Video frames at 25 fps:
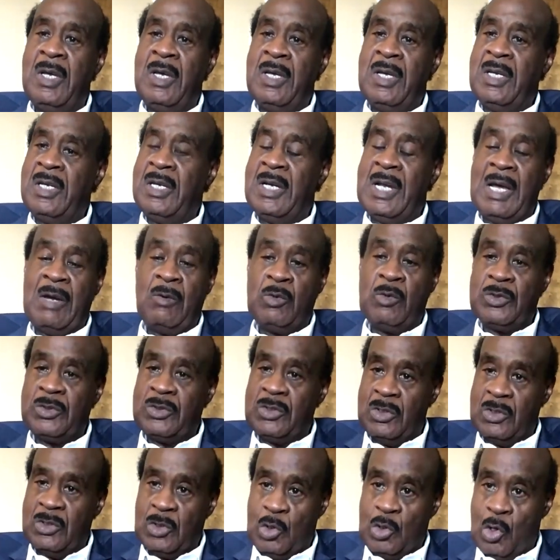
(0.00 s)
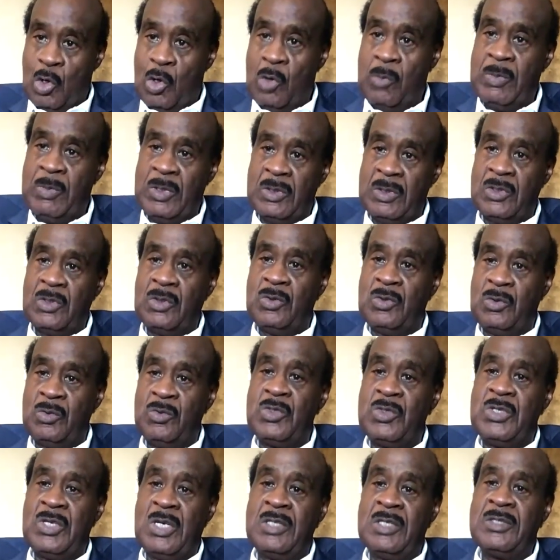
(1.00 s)
and I was determined to do
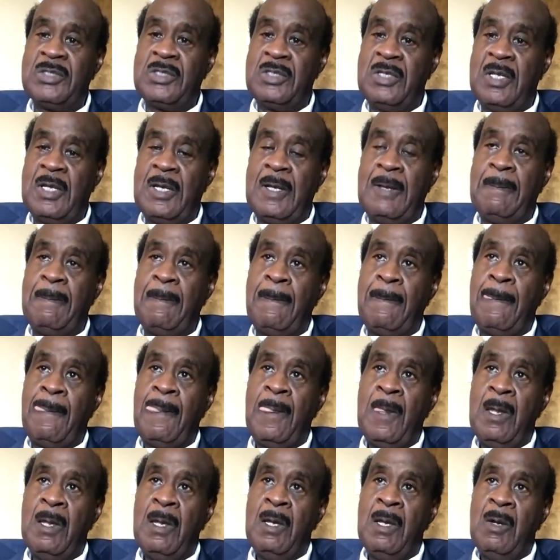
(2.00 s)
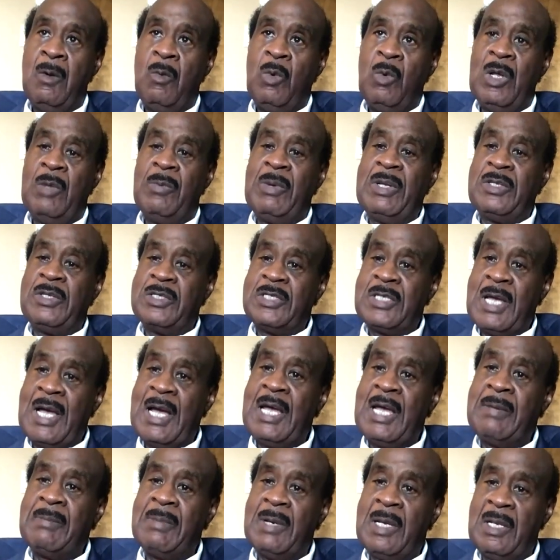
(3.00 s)
just that. Well, by the
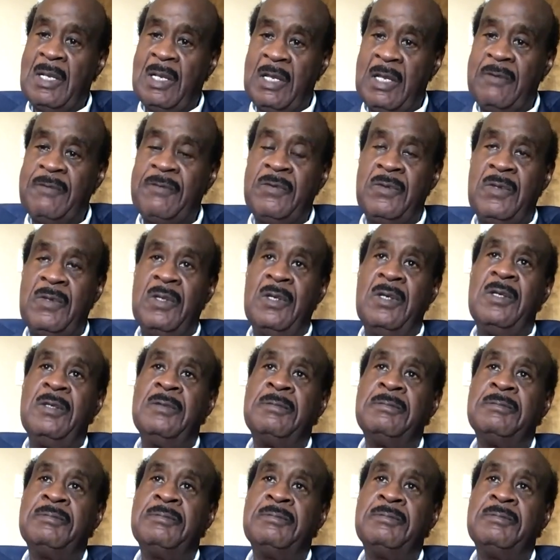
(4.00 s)
time I left there,